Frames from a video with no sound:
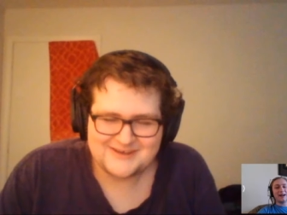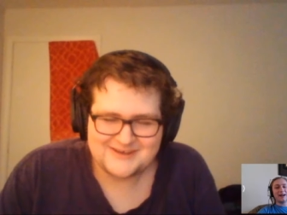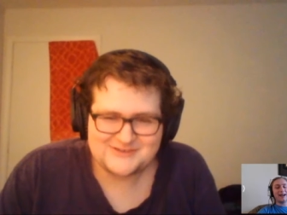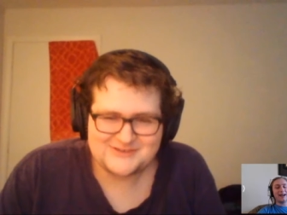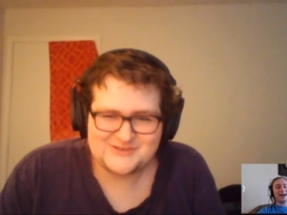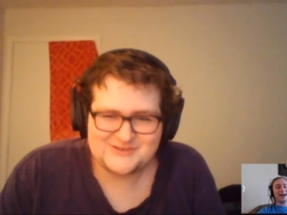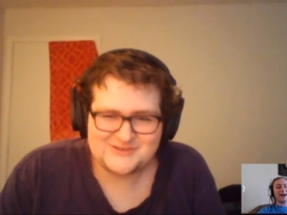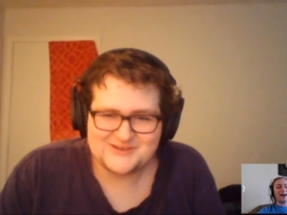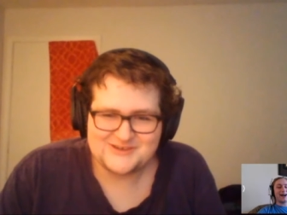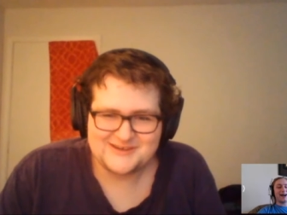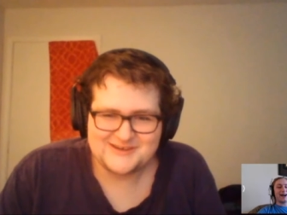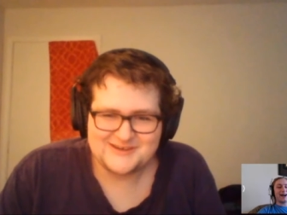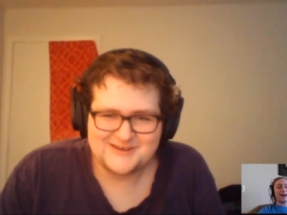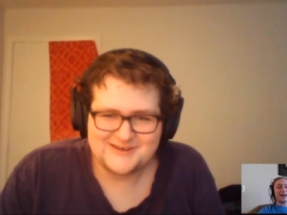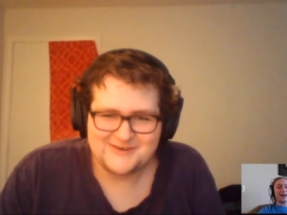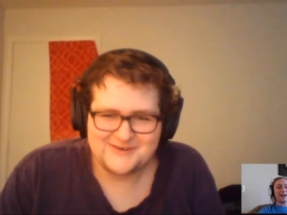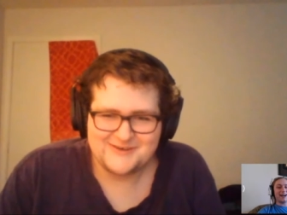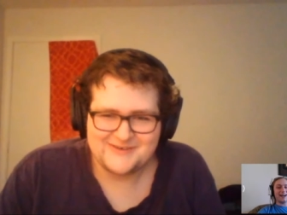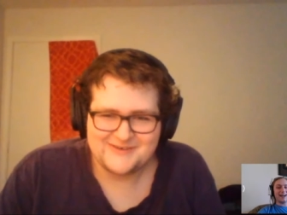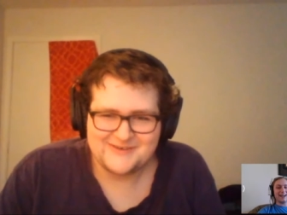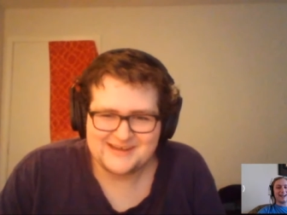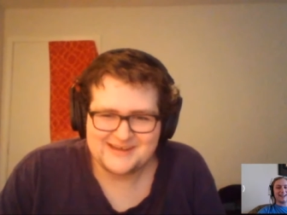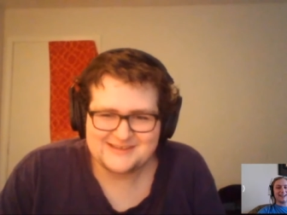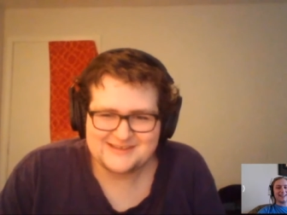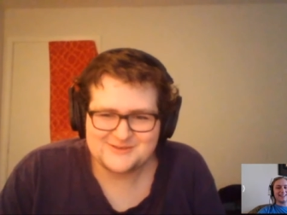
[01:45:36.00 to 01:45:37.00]
should have
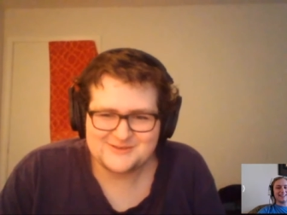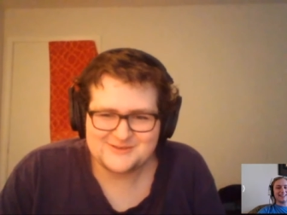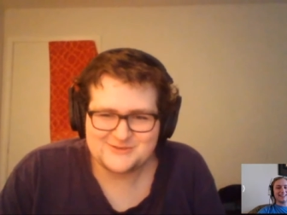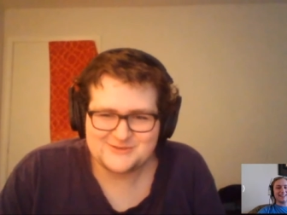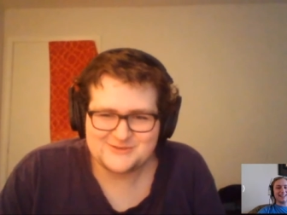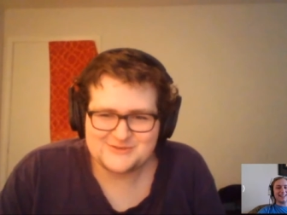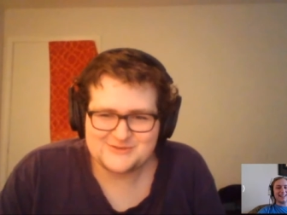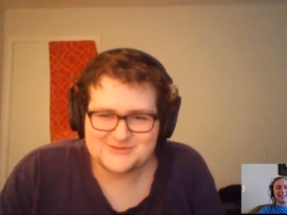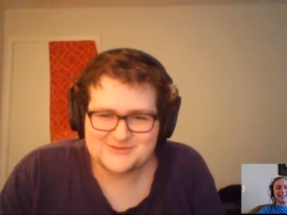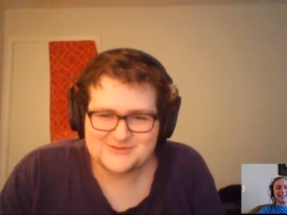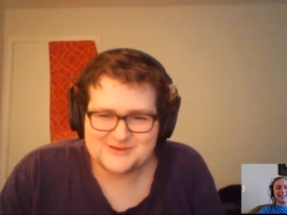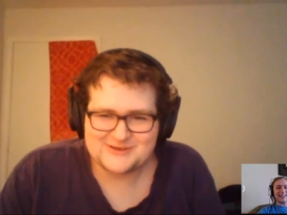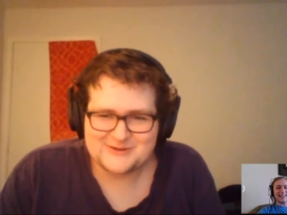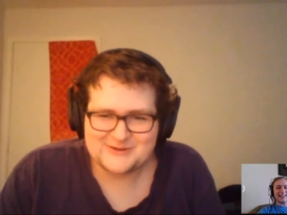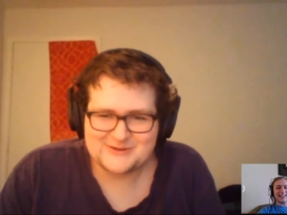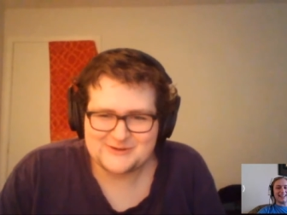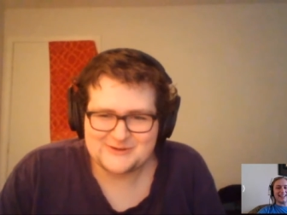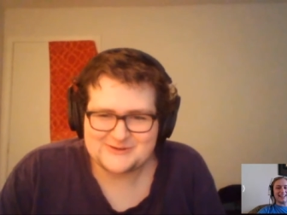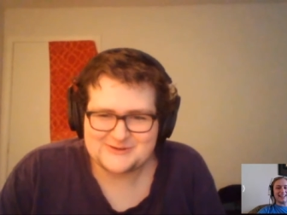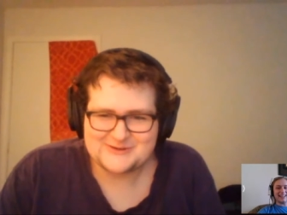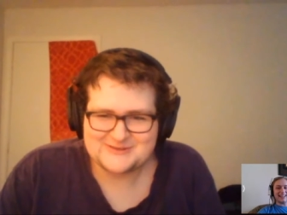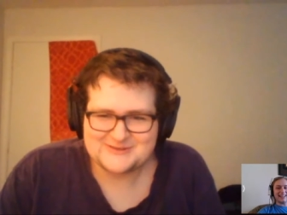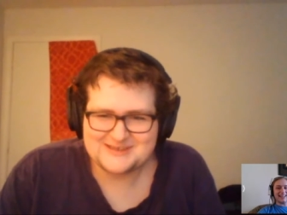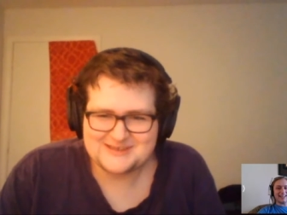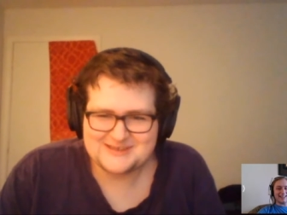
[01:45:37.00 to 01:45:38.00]
known. As soon as you said
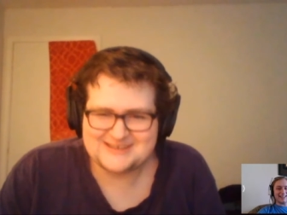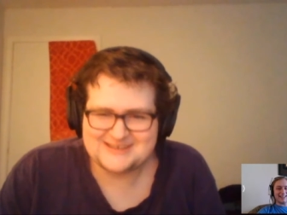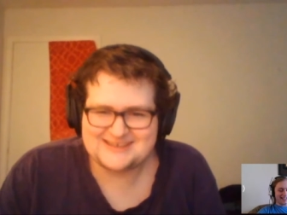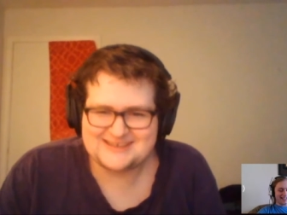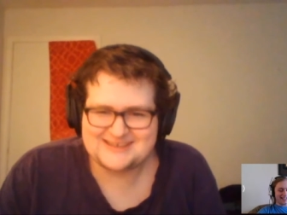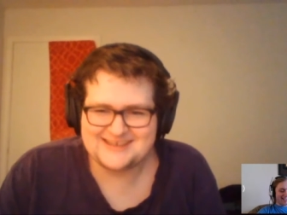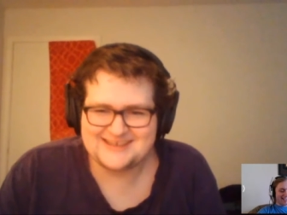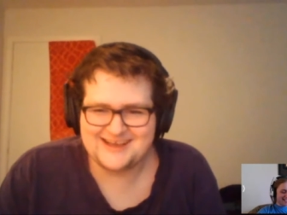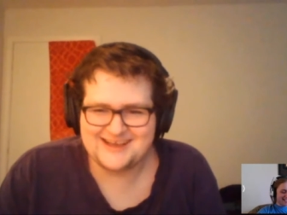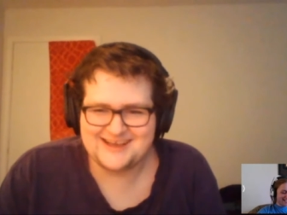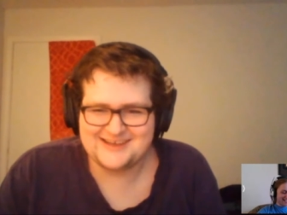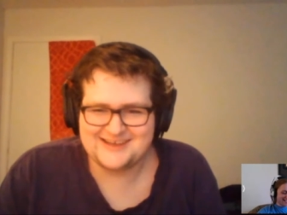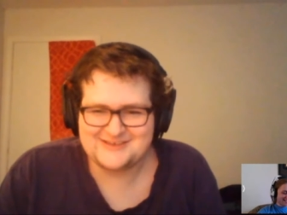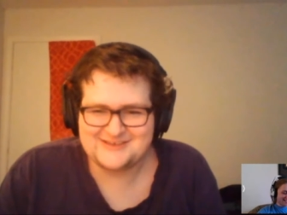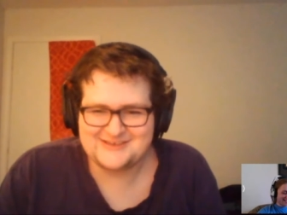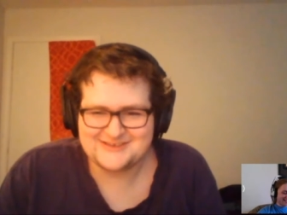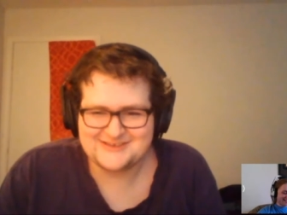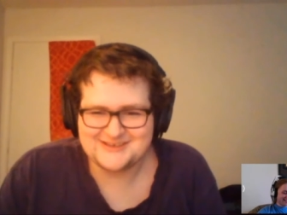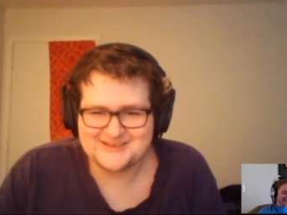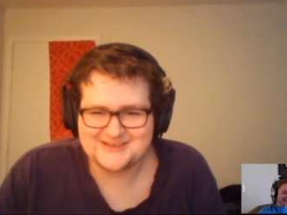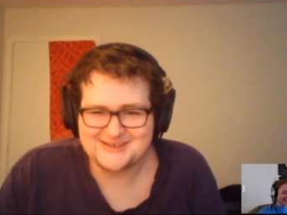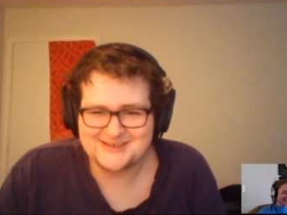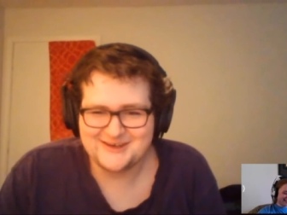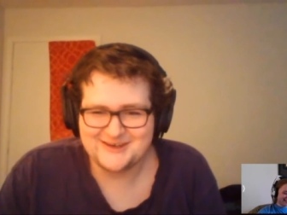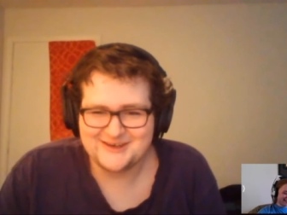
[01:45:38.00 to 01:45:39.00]
Hercules, I
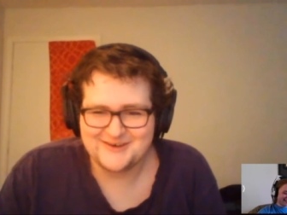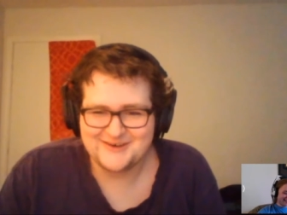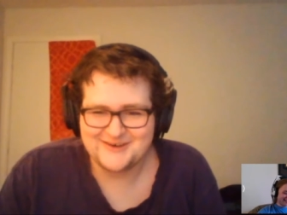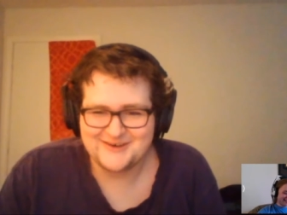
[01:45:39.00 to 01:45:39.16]
should have known.